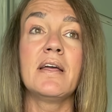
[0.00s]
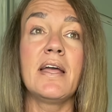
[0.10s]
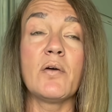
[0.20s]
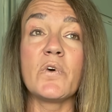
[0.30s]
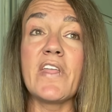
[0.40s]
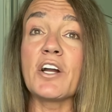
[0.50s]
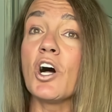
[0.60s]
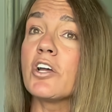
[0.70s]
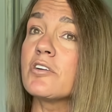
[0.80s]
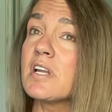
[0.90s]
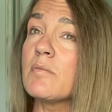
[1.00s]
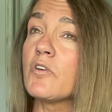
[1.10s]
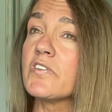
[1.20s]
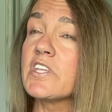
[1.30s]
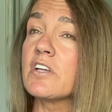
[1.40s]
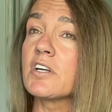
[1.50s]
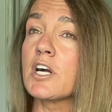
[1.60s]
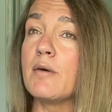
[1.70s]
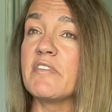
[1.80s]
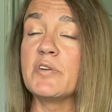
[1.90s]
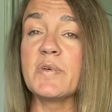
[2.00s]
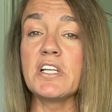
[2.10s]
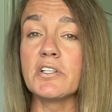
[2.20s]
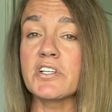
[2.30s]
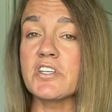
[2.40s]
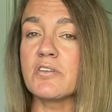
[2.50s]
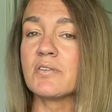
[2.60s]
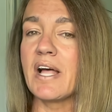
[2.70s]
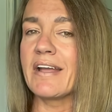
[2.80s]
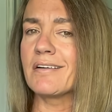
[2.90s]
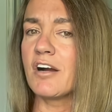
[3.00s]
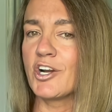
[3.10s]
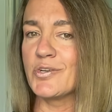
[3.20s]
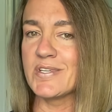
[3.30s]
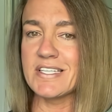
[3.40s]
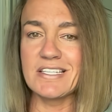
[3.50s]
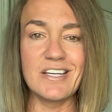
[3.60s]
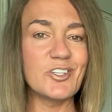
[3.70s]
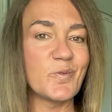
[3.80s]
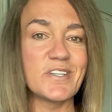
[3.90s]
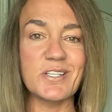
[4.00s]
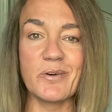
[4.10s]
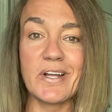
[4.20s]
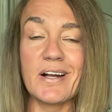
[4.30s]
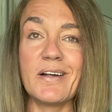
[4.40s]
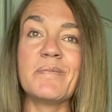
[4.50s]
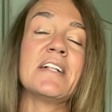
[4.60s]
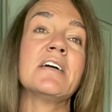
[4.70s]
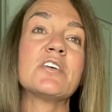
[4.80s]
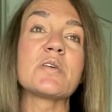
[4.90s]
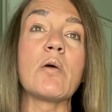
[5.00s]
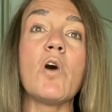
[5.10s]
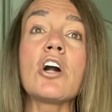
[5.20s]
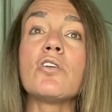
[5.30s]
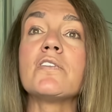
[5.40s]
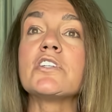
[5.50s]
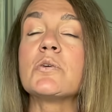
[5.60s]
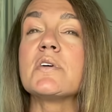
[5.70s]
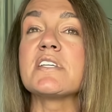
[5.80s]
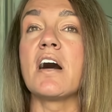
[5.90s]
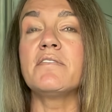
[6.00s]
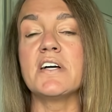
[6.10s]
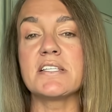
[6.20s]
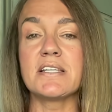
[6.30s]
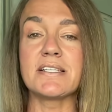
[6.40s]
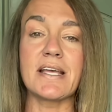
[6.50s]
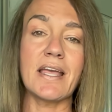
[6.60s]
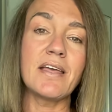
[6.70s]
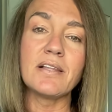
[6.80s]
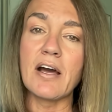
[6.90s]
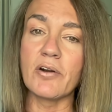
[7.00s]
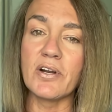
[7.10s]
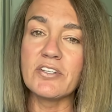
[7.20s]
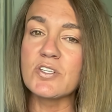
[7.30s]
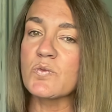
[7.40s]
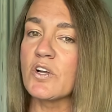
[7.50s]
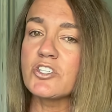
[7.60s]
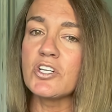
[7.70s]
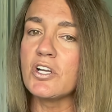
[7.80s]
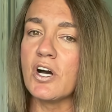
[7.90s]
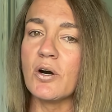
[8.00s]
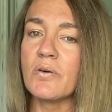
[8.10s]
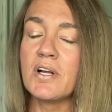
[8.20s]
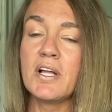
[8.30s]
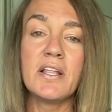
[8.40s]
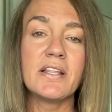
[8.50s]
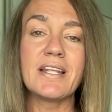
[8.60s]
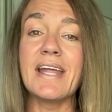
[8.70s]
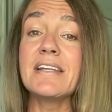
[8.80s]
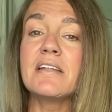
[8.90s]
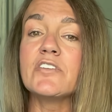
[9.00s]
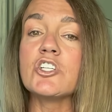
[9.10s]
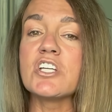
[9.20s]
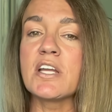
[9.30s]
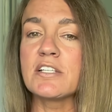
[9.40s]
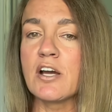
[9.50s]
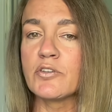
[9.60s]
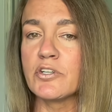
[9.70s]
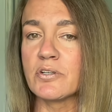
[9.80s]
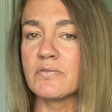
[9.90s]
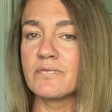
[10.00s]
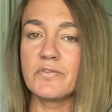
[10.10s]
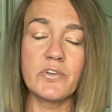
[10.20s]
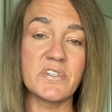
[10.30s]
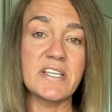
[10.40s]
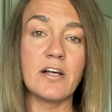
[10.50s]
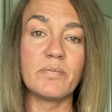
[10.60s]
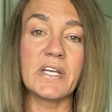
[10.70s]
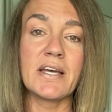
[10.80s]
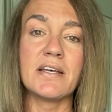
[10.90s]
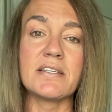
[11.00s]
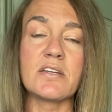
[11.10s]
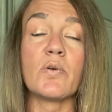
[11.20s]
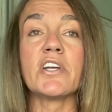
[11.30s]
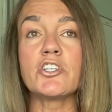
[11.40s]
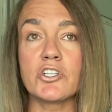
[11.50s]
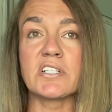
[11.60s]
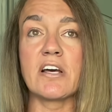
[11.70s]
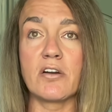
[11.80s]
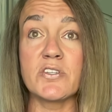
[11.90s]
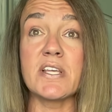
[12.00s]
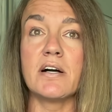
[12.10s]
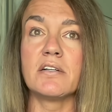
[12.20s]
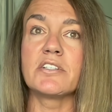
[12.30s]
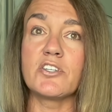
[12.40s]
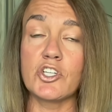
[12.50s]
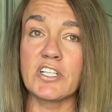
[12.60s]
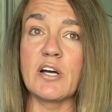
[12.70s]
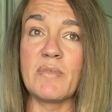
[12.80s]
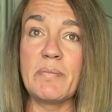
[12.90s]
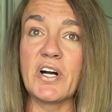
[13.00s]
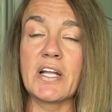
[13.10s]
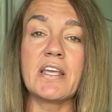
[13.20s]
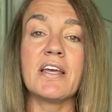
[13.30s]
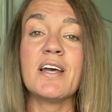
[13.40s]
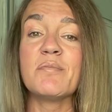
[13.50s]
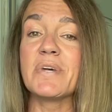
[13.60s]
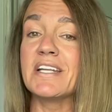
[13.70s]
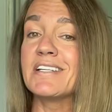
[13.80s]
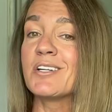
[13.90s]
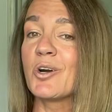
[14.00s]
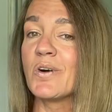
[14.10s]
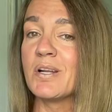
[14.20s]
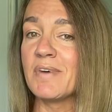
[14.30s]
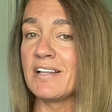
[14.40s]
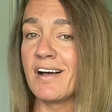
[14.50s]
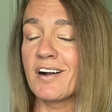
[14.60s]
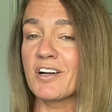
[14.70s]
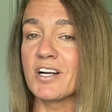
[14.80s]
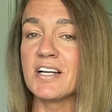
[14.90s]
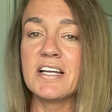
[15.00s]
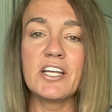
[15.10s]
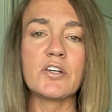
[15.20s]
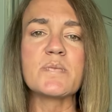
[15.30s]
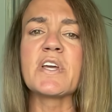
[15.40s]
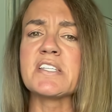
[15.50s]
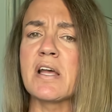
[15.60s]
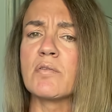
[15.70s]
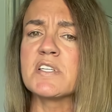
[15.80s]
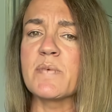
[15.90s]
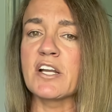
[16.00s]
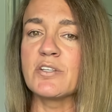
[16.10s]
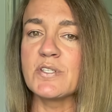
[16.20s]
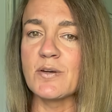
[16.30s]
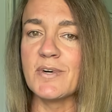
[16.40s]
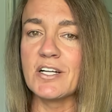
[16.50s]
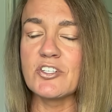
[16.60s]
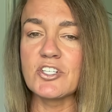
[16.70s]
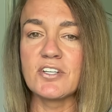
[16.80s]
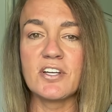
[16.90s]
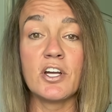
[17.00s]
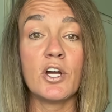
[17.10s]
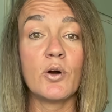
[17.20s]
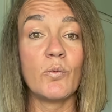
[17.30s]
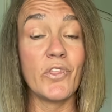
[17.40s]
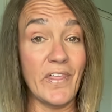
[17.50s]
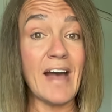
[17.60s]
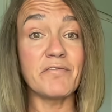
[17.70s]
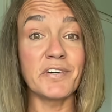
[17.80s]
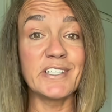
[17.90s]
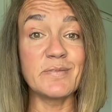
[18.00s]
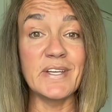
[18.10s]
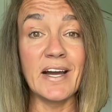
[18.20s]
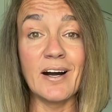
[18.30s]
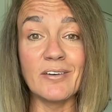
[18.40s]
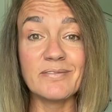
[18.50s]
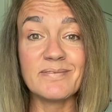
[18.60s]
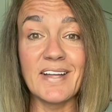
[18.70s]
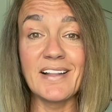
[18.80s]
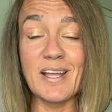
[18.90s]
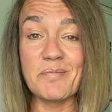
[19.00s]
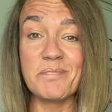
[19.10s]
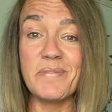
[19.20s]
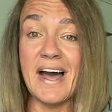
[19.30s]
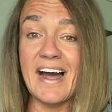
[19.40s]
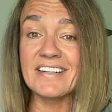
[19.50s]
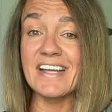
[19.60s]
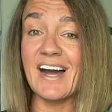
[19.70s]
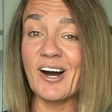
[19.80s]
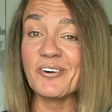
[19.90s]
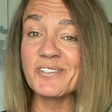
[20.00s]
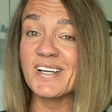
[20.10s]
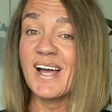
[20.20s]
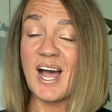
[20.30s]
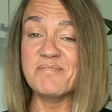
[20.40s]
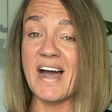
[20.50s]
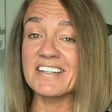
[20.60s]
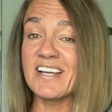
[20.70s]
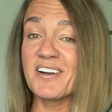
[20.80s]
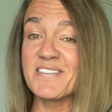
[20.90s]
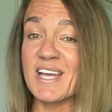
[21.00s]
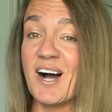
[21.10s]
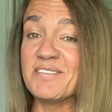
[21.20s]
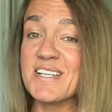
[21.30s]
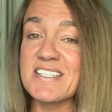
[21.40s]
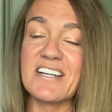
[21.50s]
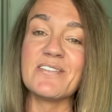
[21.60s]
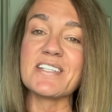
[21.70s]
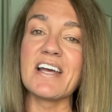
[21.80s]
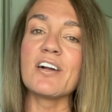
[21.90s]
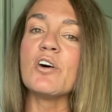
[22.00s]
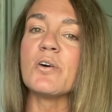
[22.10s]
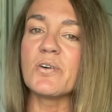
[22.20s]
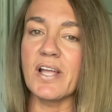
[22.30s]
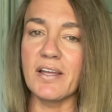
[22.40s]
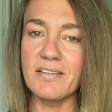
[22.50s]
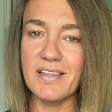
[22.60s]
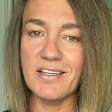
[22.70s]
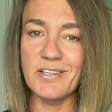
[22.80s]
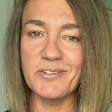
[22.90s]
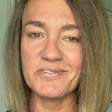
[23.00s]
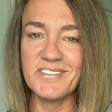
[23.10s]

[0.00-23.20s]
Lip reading: And when they call your name over the intercom, everybody looks at you like, are you a snitch? What's going on? So I walk over to his office and he's like, hey, Louder, I just want you to know that I didn't even shake down your cell because, well, he shook down our cell. He shook down my bunkie, but he didn't go into my locker. He goes, because I respect you so much. Well, that freaked me out. I backed out. I backed out of the office and I was like, oh, okay, thank you.